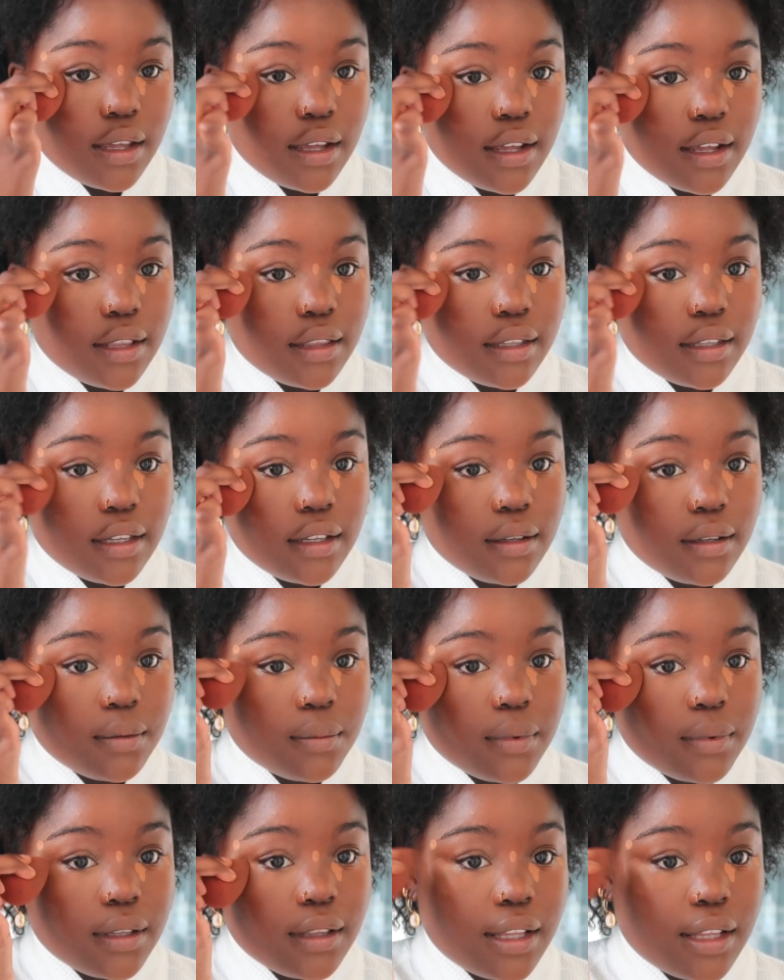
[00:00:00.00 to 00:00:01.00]
and then
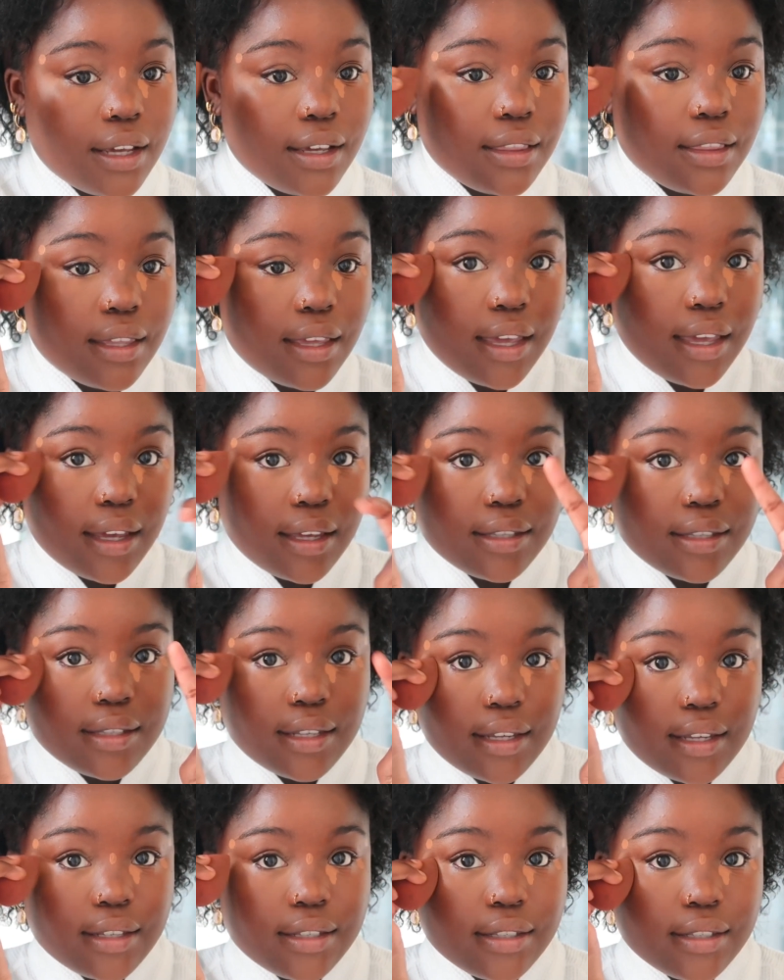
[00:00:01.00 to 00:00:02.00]
with like the
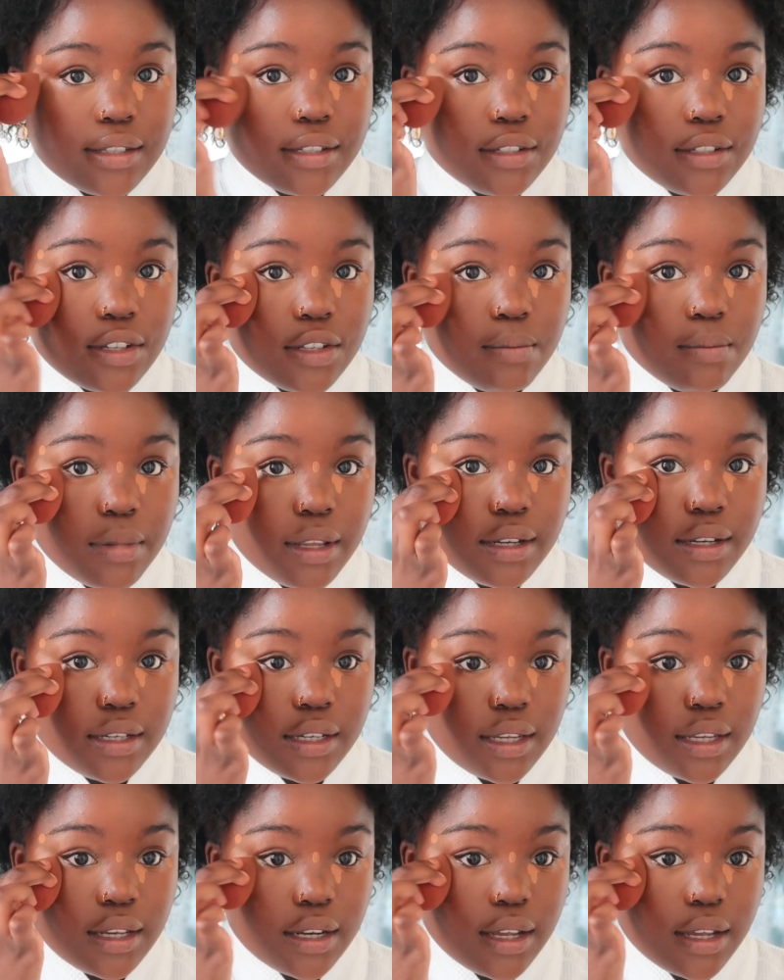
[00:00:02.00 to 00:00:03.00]
excess, just
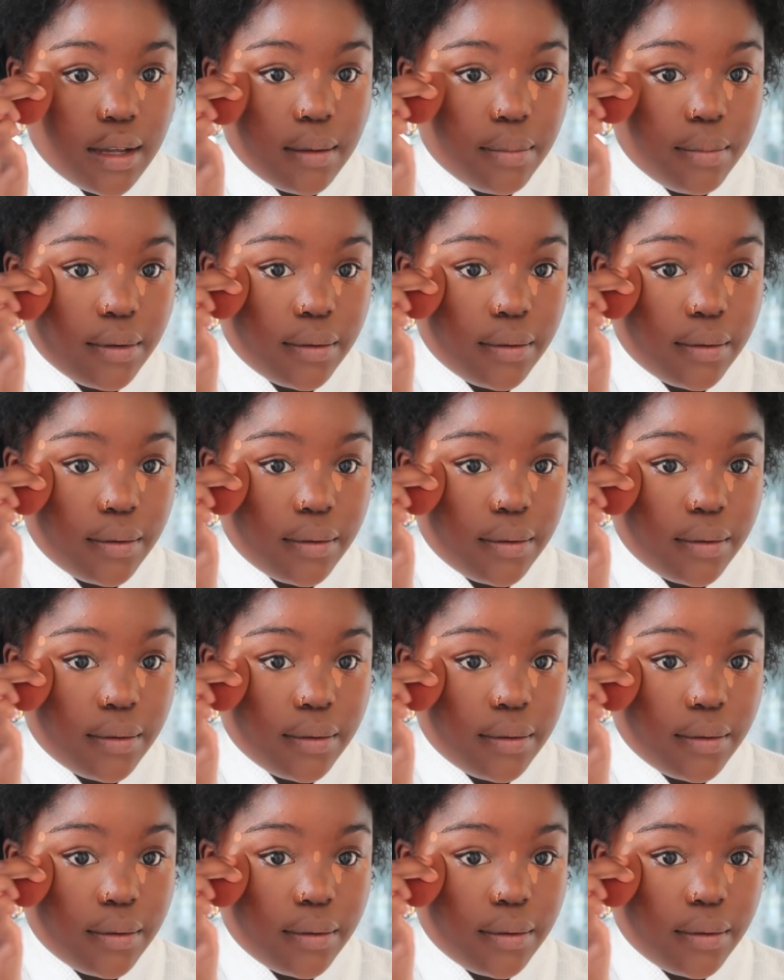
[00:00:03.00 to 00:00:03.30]
blending it up.